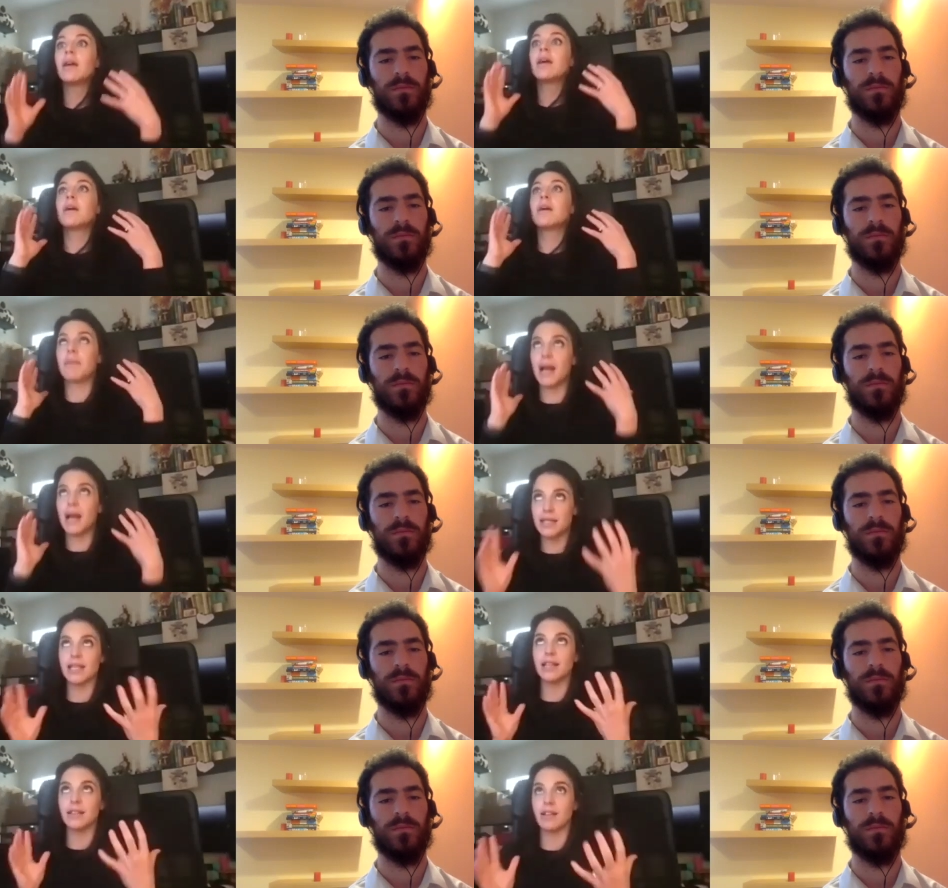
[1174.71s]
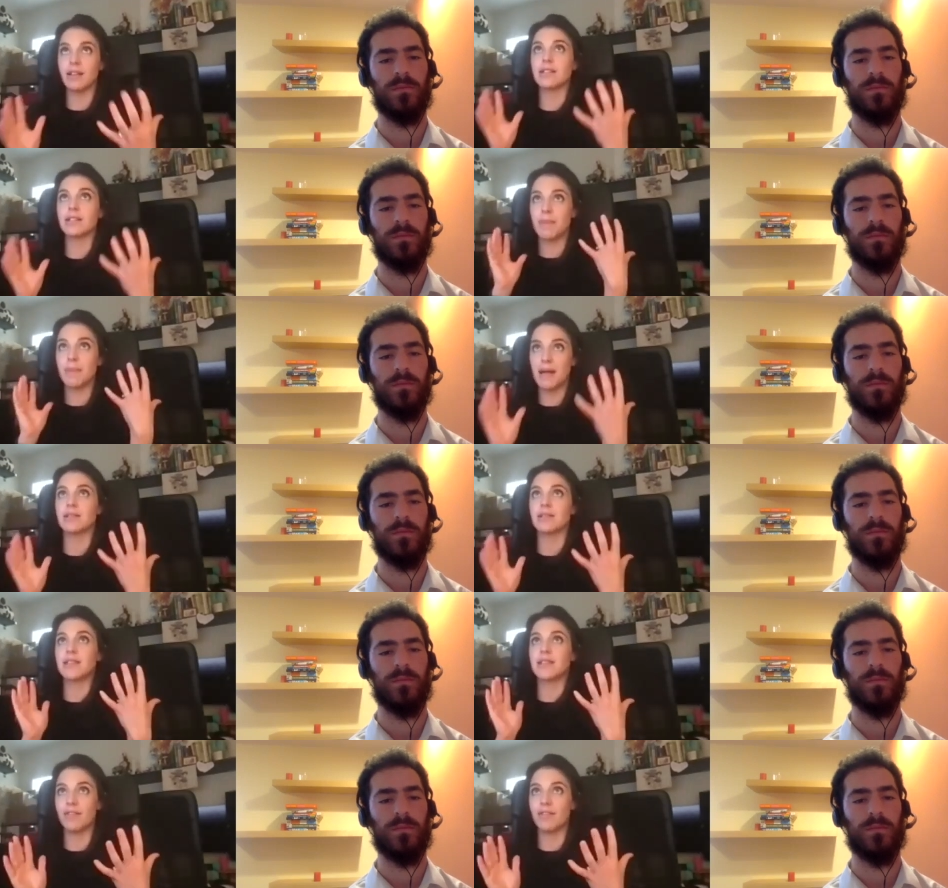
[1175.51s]
Speaker 1: my skin looks the best it's
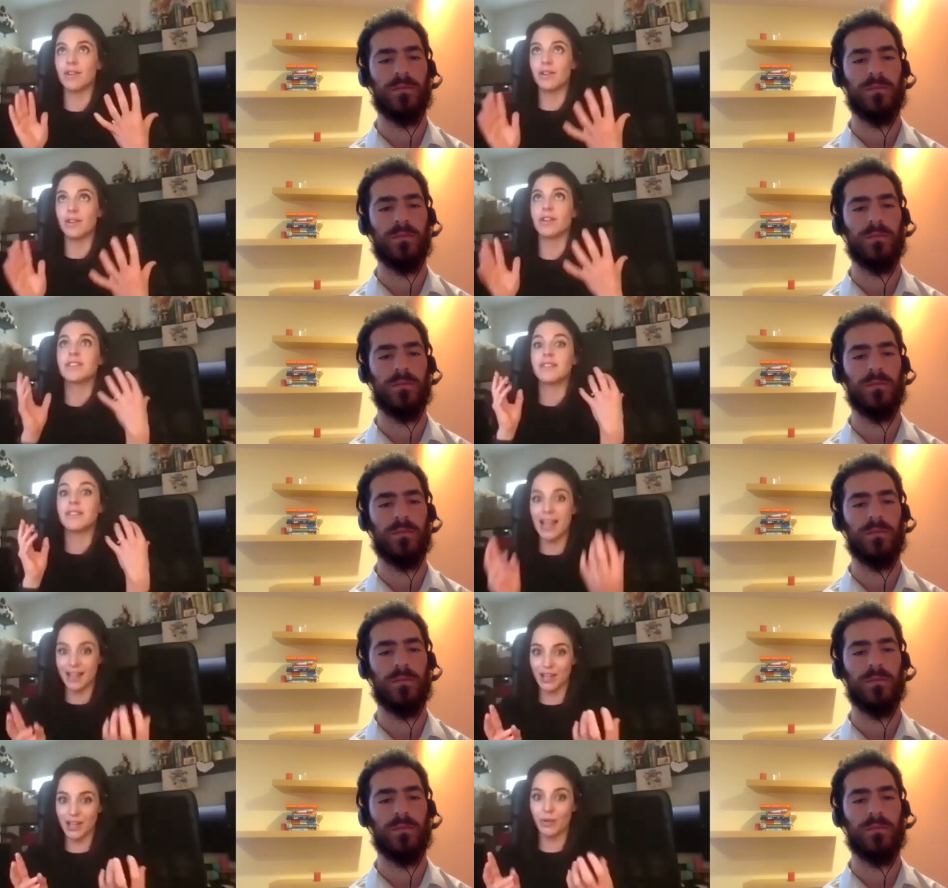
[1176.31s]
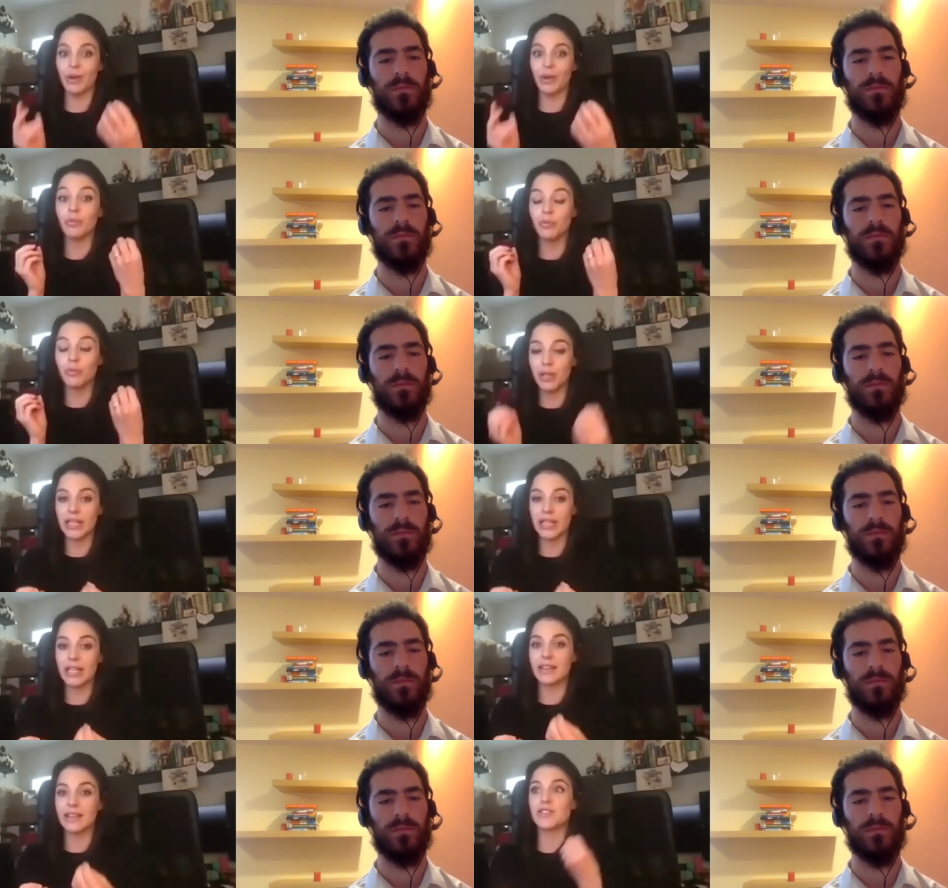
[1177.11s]
ever looked. Thank you. It
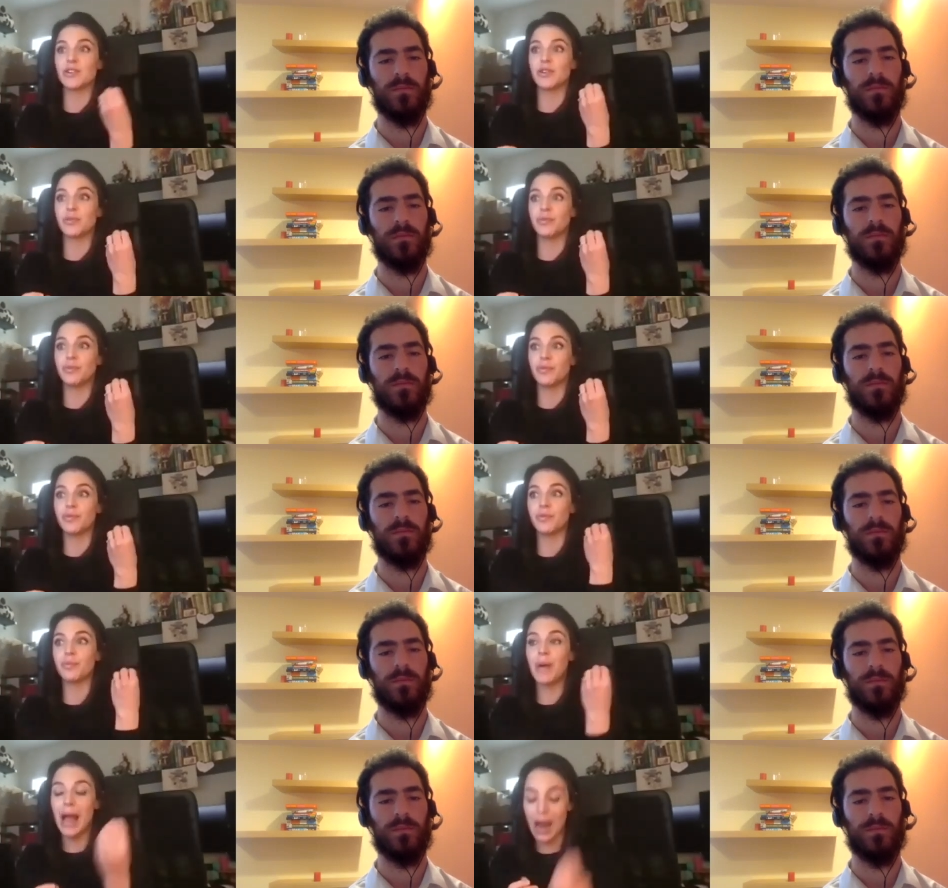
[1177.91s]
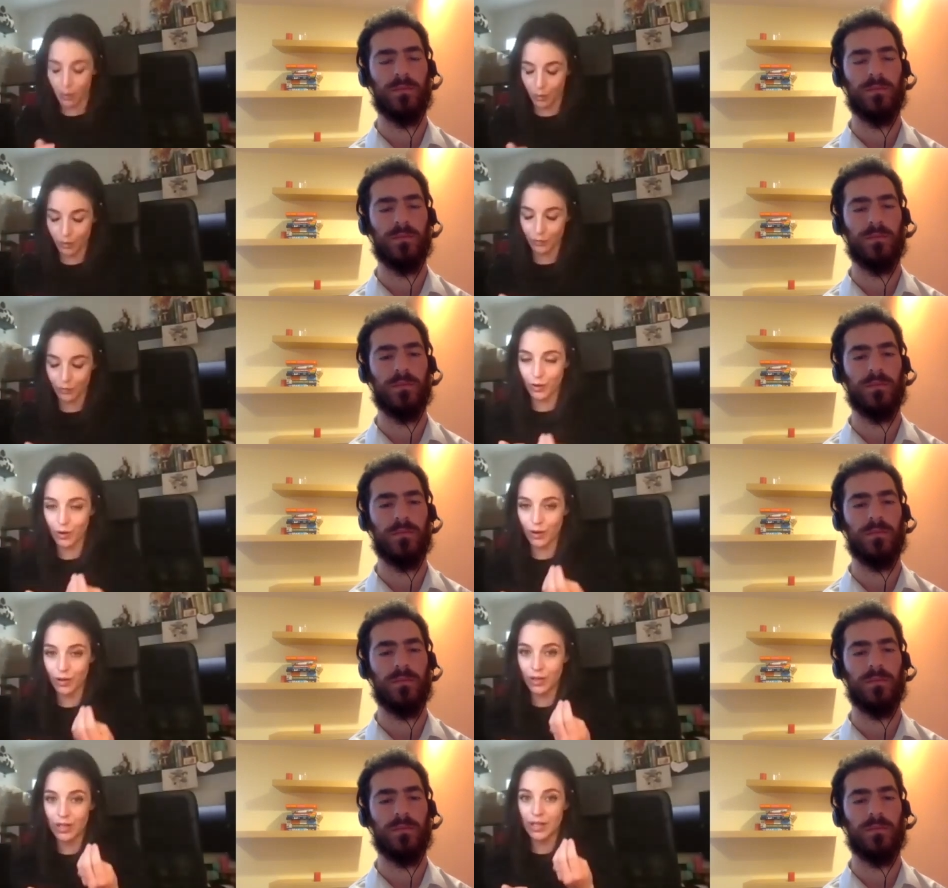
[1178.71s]
really, these are
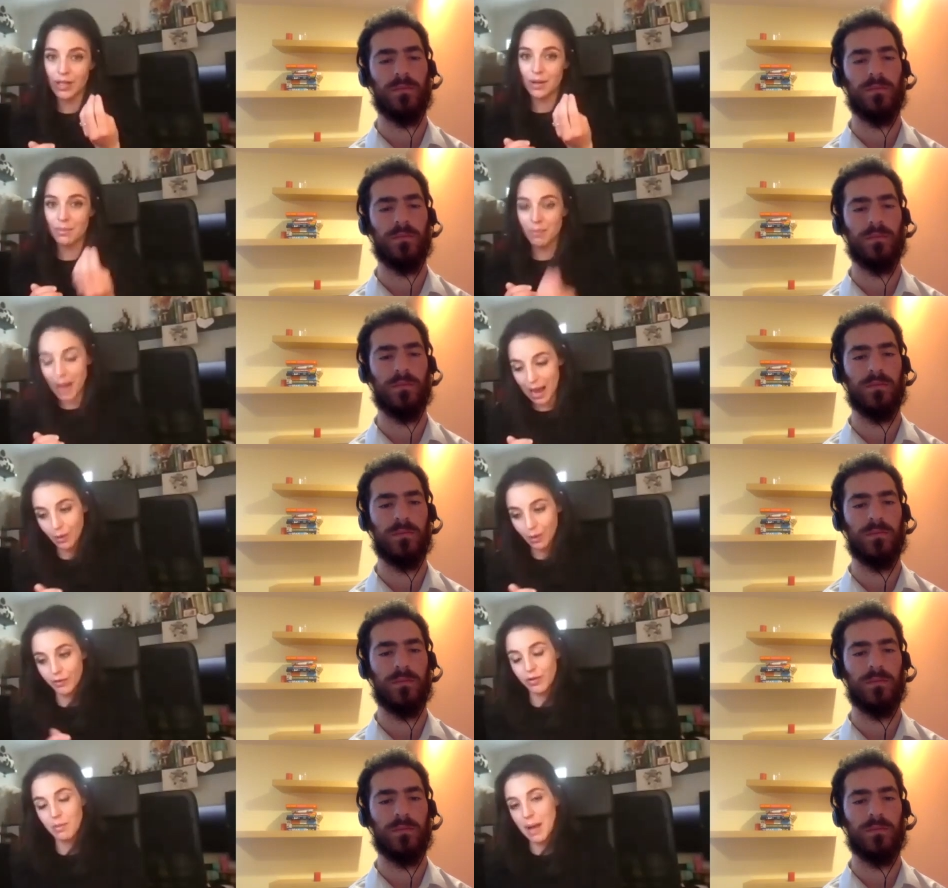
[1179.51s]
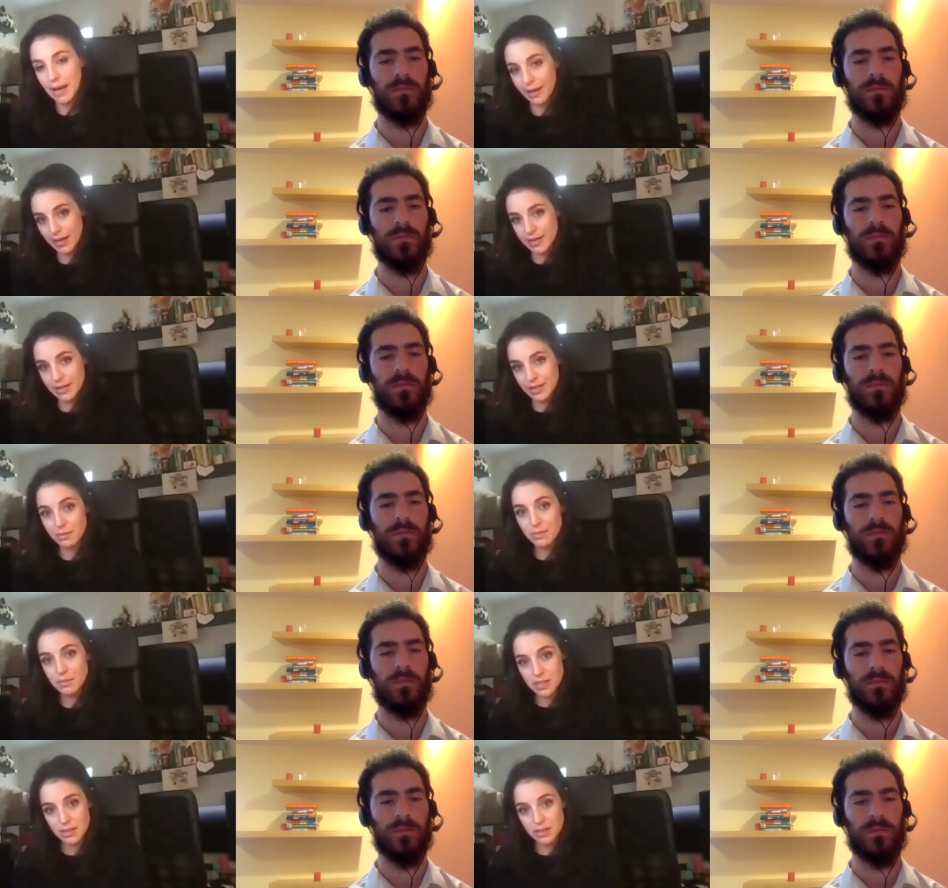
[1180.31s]
powerful, powerful
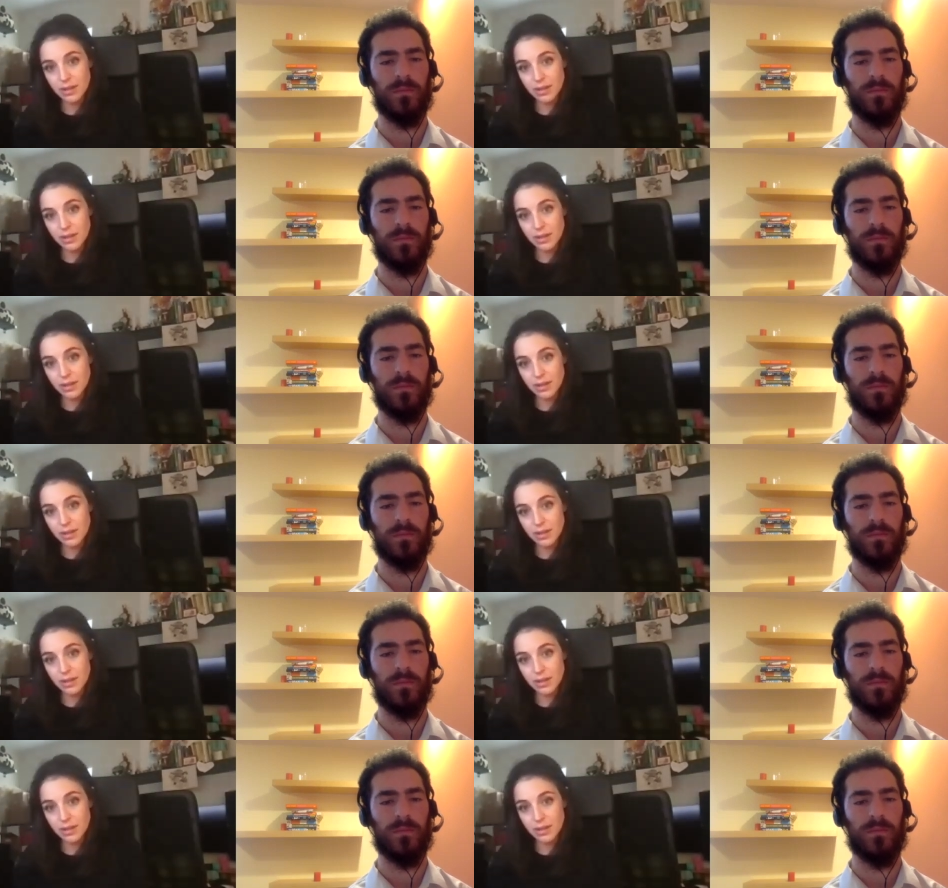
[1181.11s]
mechanisms.